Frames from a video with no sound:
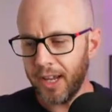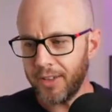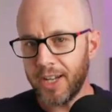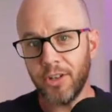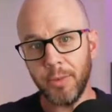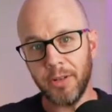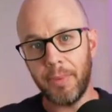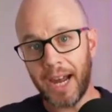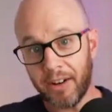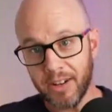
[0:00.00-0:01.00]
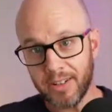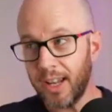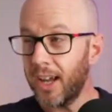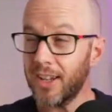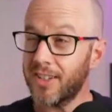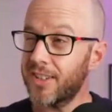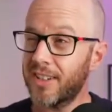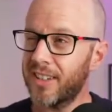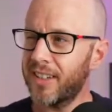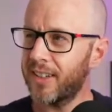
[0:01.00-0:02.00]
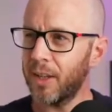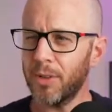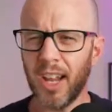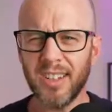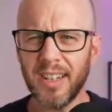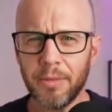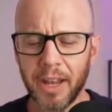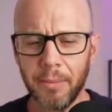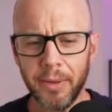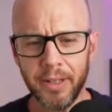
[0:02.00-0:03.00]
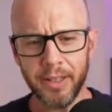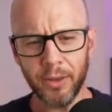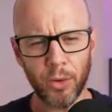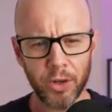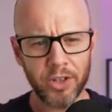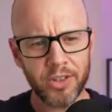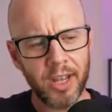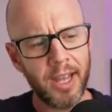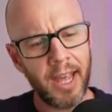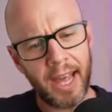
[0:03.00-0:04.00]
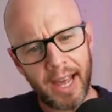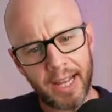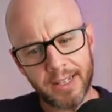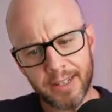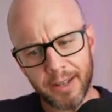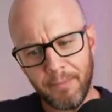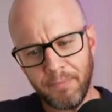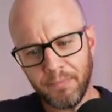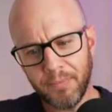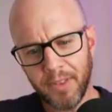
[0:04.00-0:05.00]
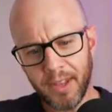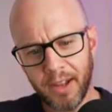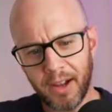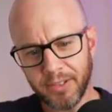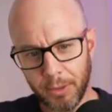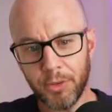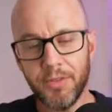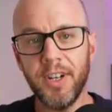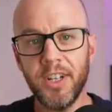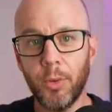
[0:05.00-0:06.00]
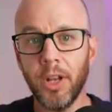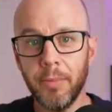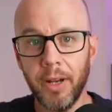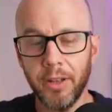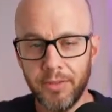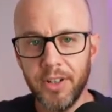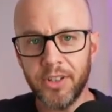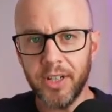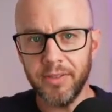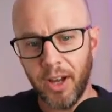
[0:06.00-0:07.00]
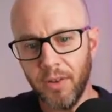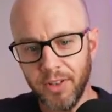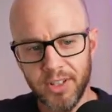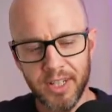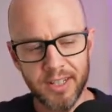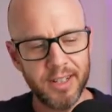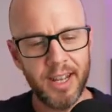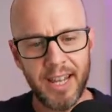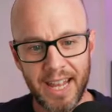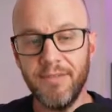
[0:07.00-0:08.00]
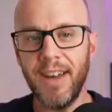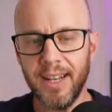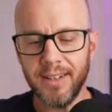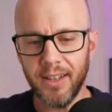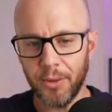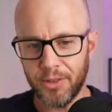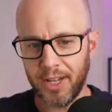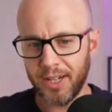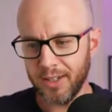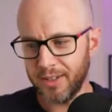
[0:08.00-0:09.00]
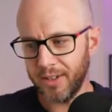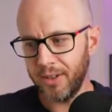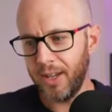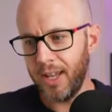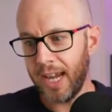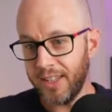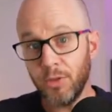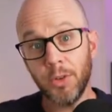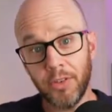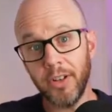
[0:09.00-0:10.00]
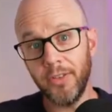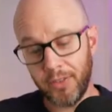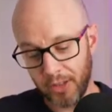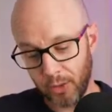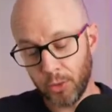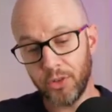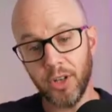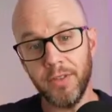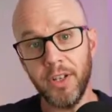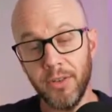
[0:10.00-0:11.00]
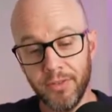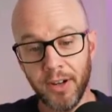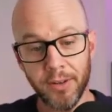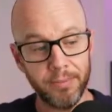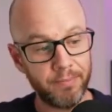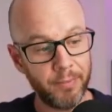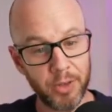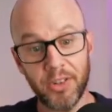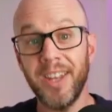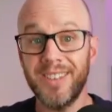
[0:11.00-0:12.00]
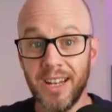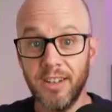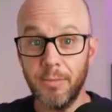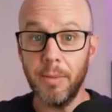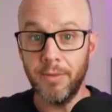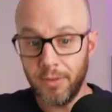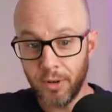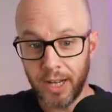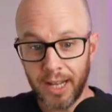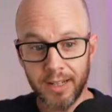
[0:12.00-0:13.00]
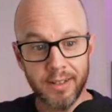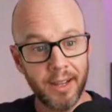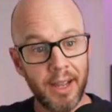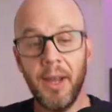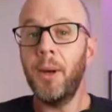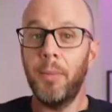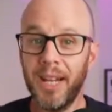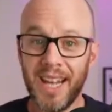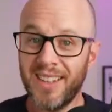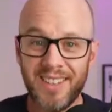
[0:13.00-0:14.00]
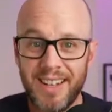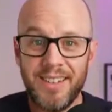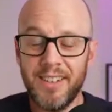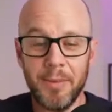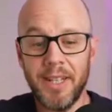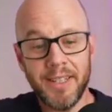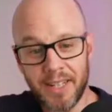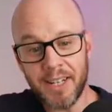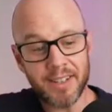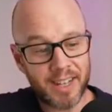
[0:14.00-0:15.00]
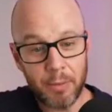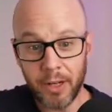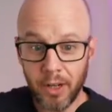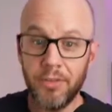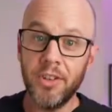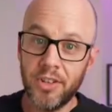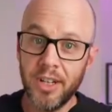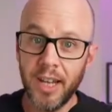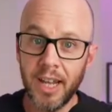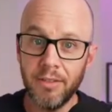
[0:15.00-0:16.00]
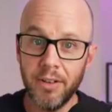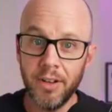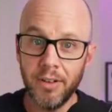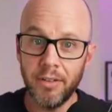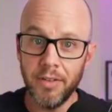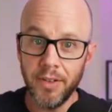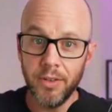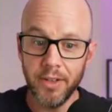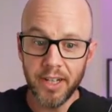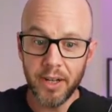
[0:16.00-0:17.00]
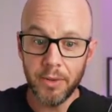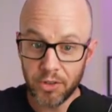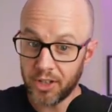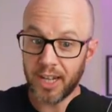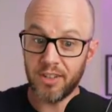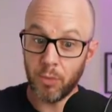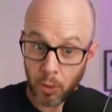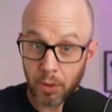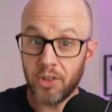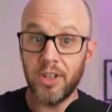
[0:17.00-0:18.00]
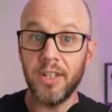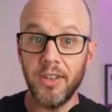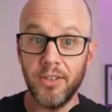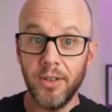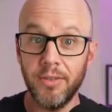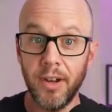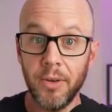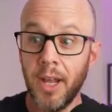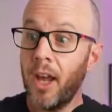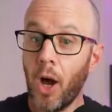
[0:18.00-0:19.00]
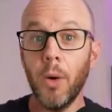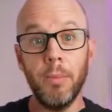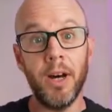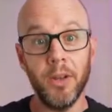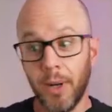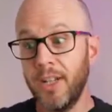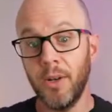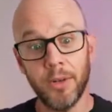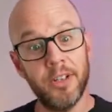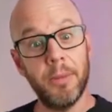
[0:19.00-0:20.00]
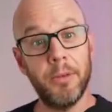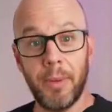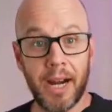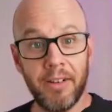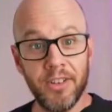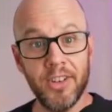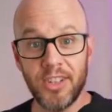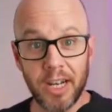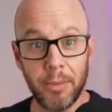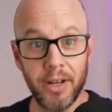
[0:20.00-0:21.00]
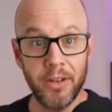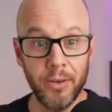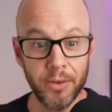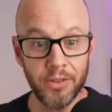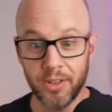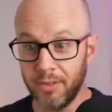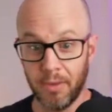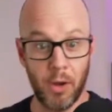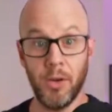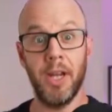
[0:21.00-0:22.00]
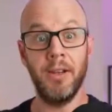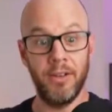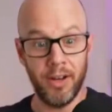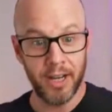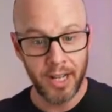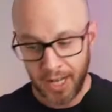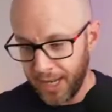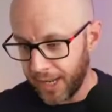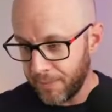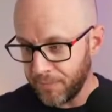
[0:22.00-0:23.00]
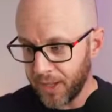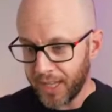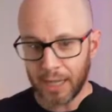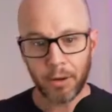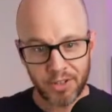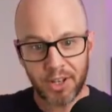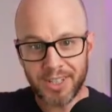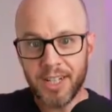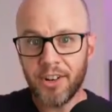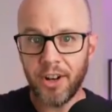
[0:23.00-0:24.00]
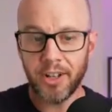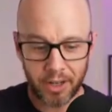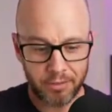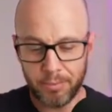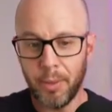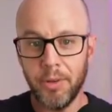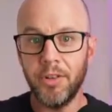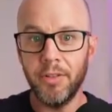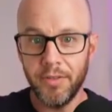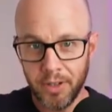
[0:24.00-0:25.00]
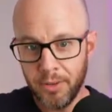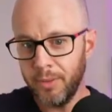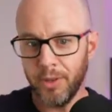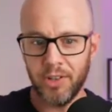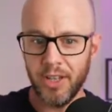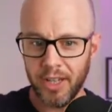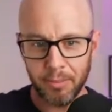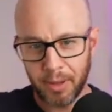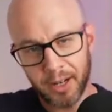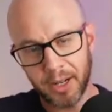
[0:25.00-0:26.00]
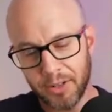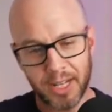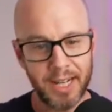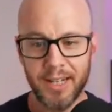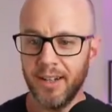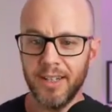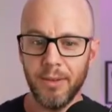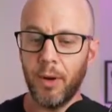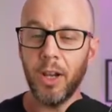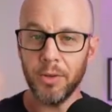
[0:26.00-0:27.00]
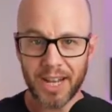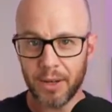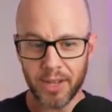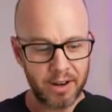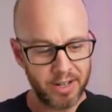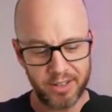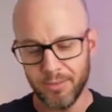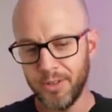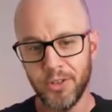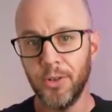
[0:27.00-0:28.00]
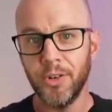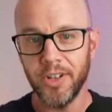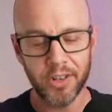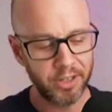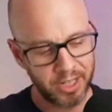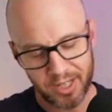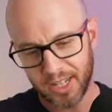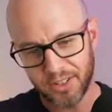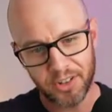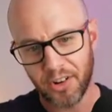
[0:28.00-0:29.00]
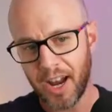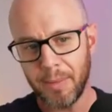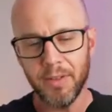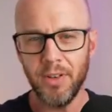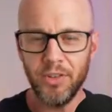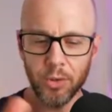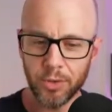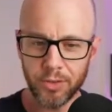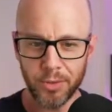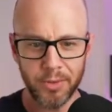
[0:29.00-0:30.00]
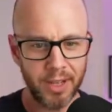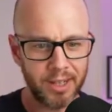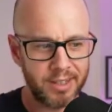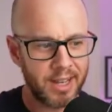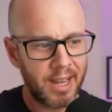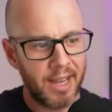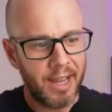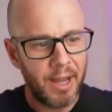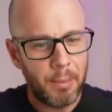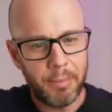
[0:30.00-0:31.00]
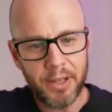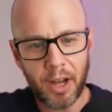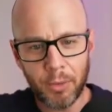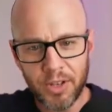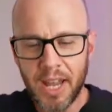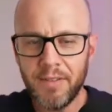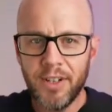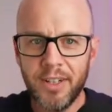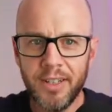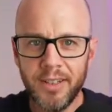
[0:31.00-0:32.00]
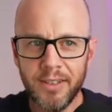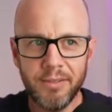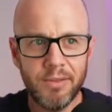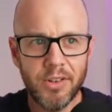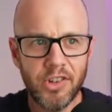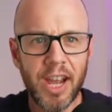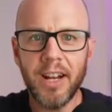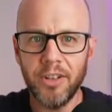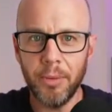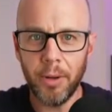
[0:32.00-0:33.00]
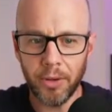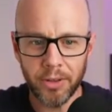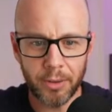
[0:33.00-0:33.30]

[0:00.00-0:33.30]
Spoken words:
They took me to Paris last September or August, and it was the first one I'd been on, the first kind of overseas event that I was taken to. And this was for the launch of a new phone, which they sent to me beforehand. But again, they sent it to me. They didn't say, we'd love to see a review video. It was just a case of, we want to send you this new phone. Oh, and by the way, do you want to come to Paris to celebrate the launch? Okay, great. Now, obviously, I published a review, which hit the embargo date. While I was out there, I did some stories on Instagram and a few short form things. But I was never checked up on.